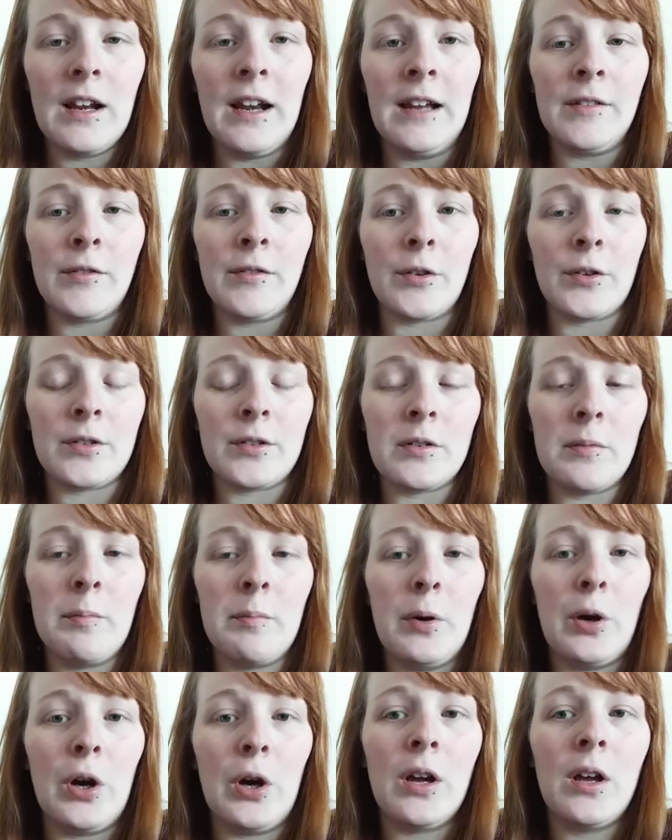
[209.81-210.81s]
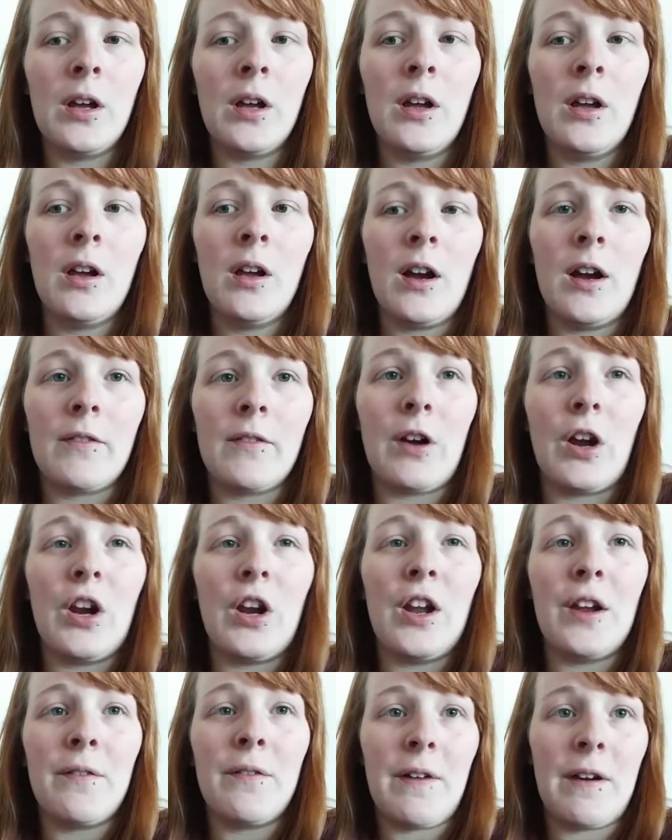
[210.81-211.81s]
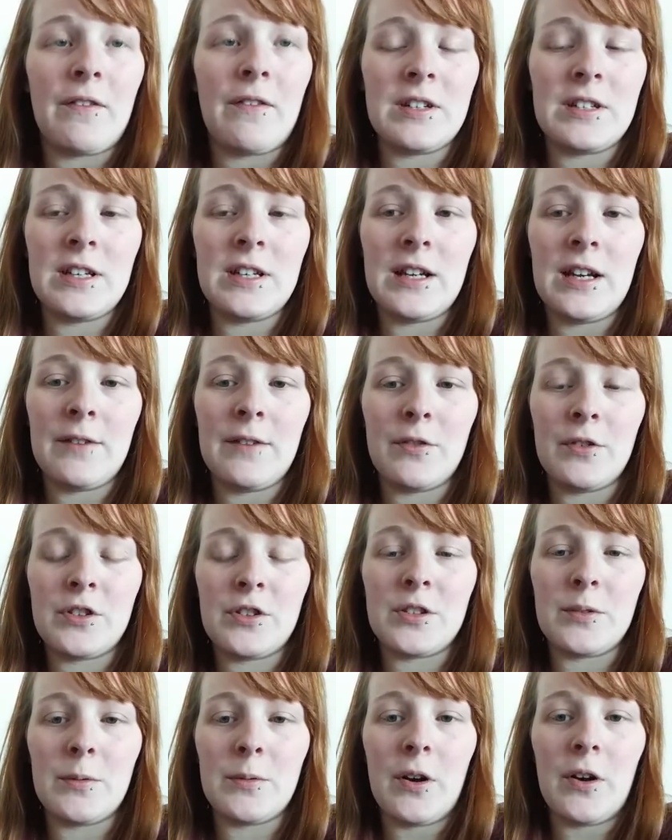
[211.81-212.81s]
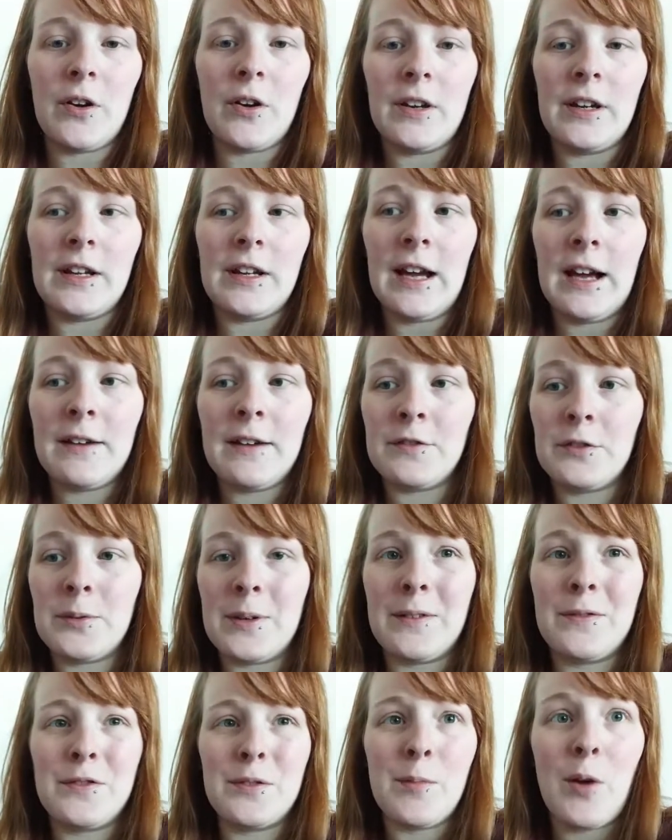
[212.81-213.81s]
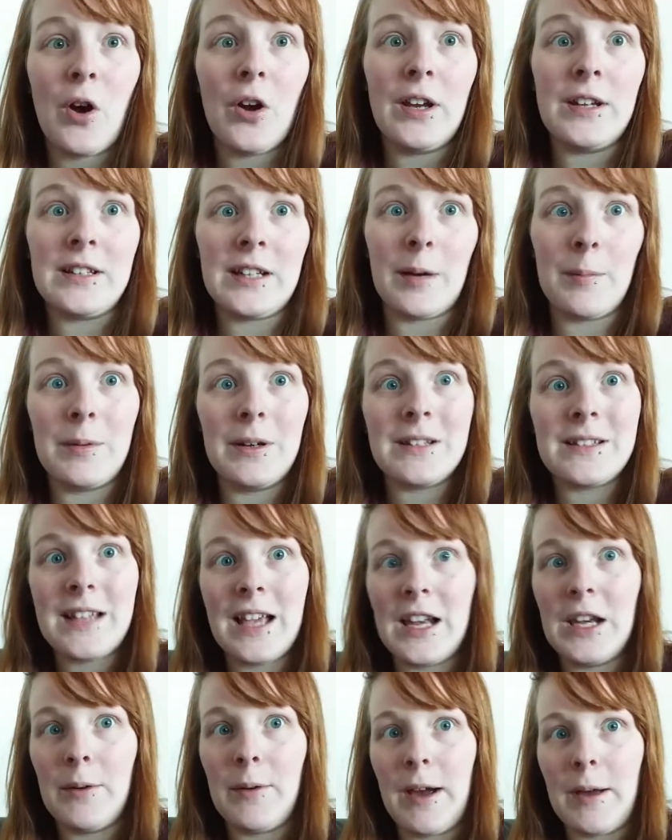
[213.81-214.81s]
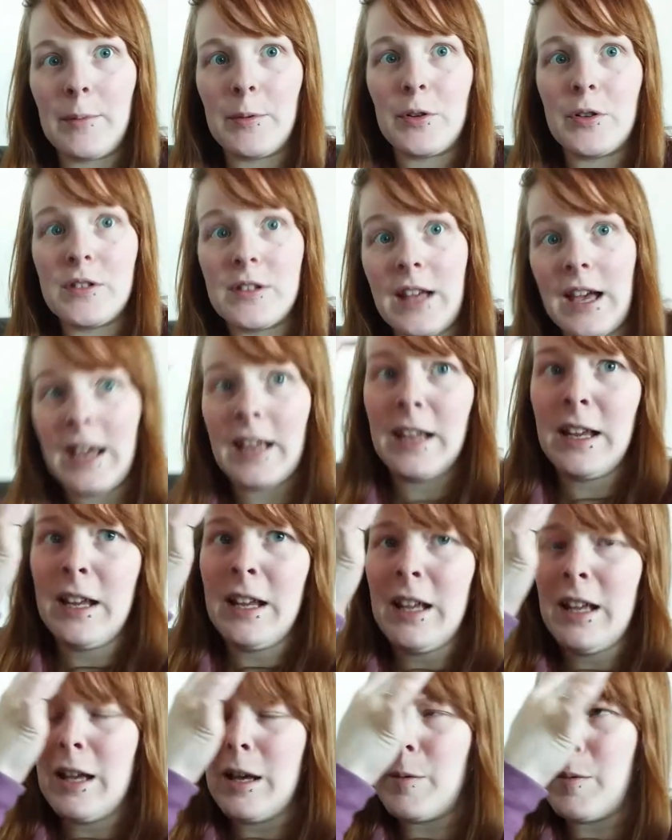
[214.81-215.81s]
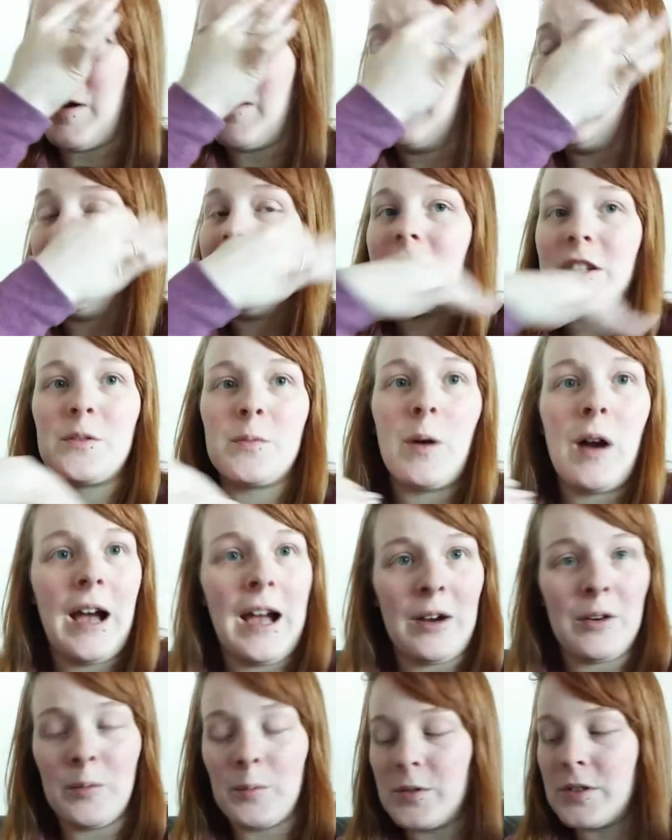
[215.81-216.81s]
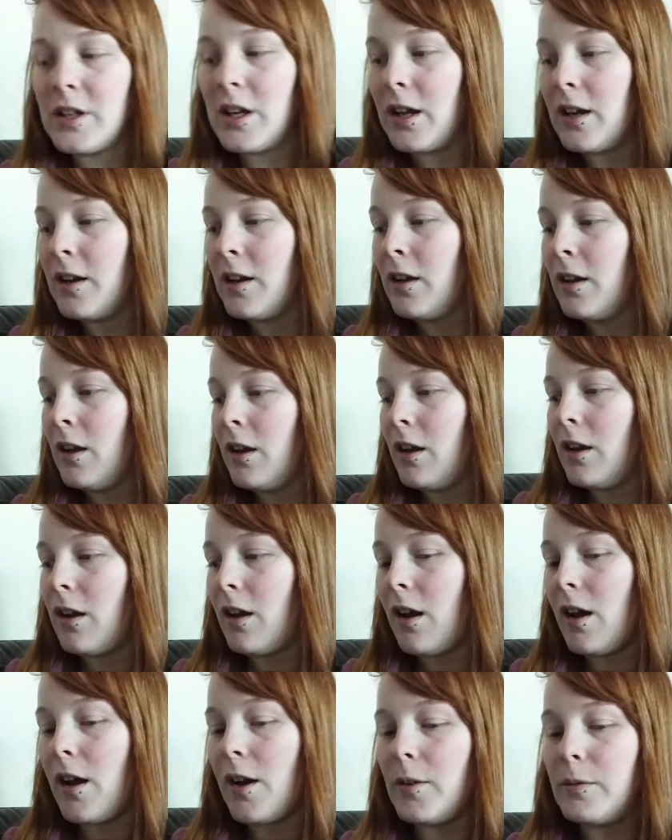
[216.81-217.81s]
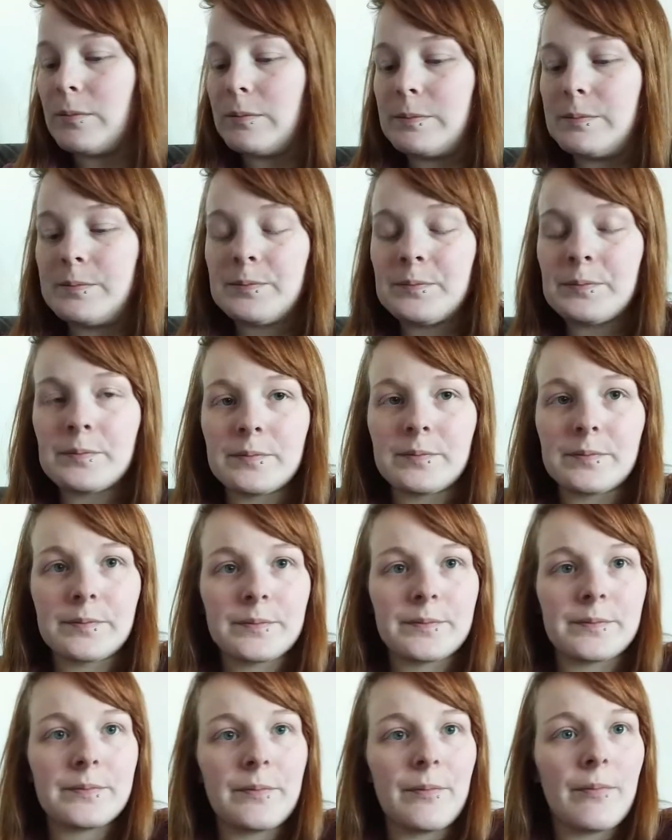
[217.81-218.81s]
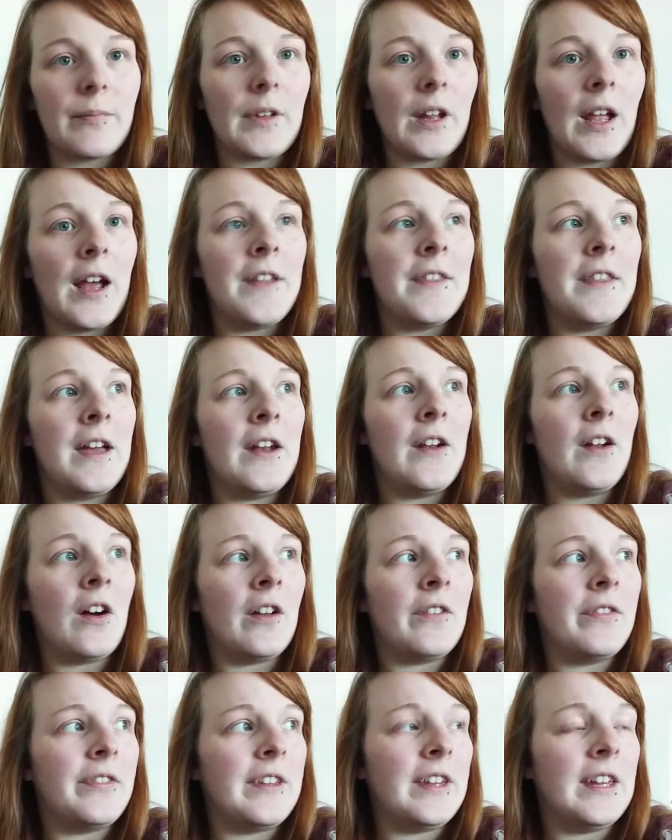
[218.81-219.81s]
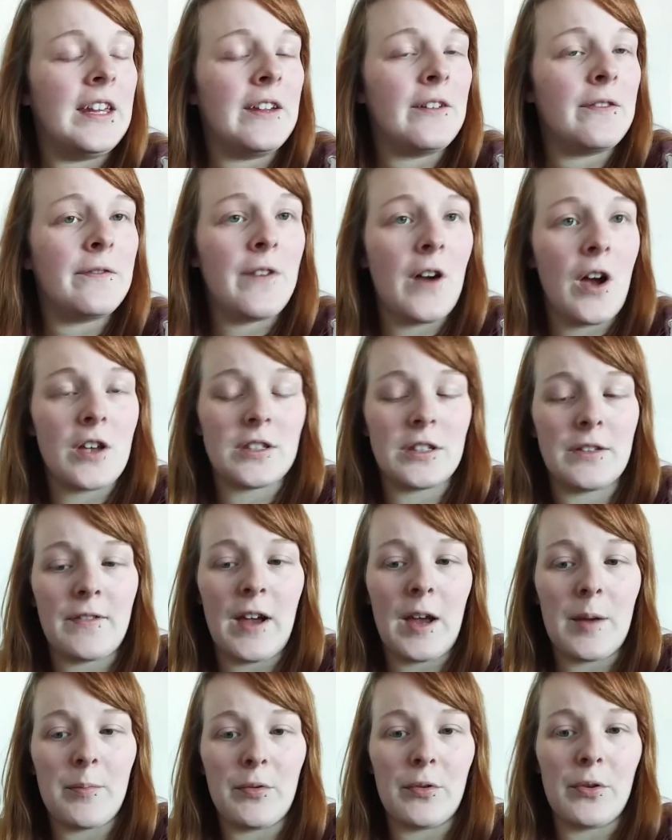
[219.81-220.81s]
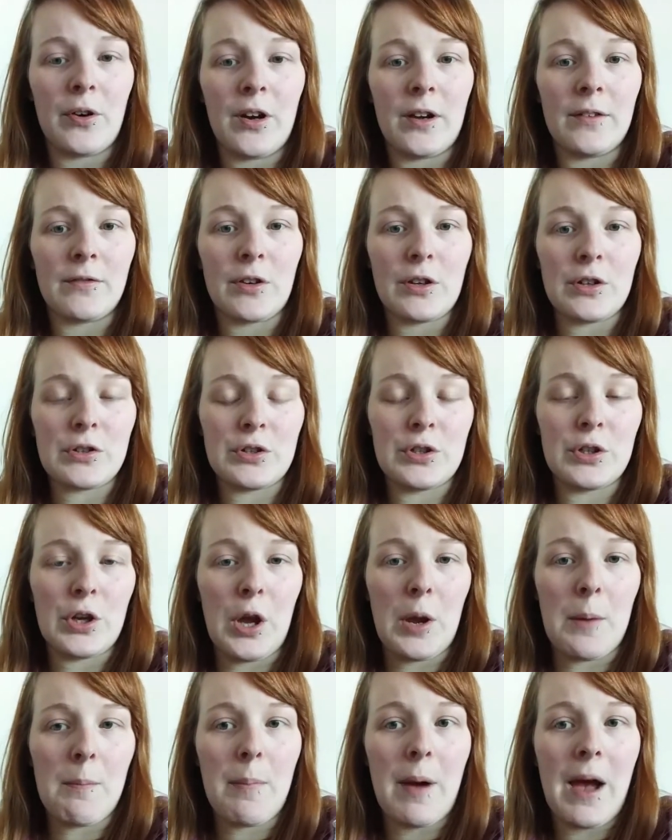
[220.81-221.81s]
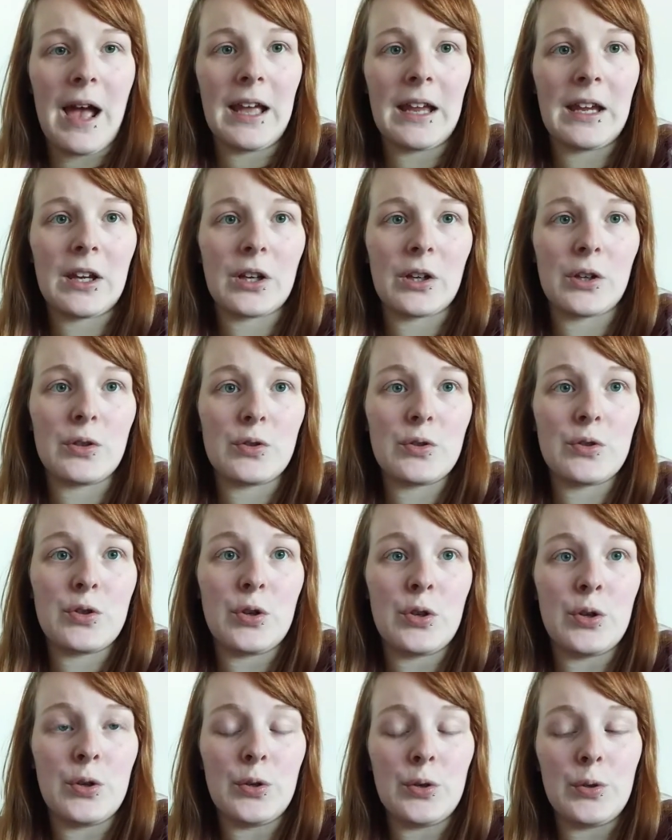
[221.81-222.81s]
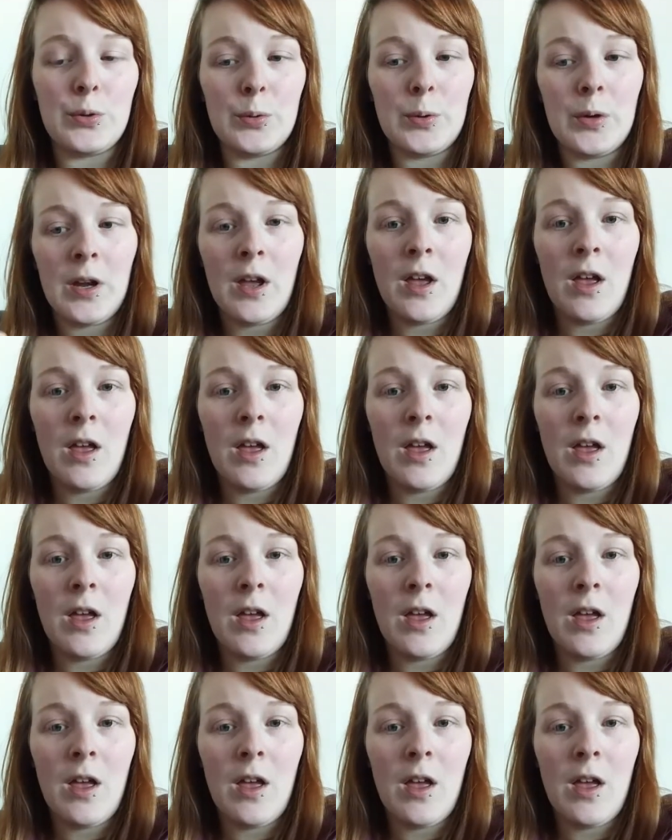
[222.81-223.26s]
levels, but I've got low ferritin levels, so I have to have some iron tablets anyway, because they apparently that's what helps it. And then on the 1st of April, I've got to go back to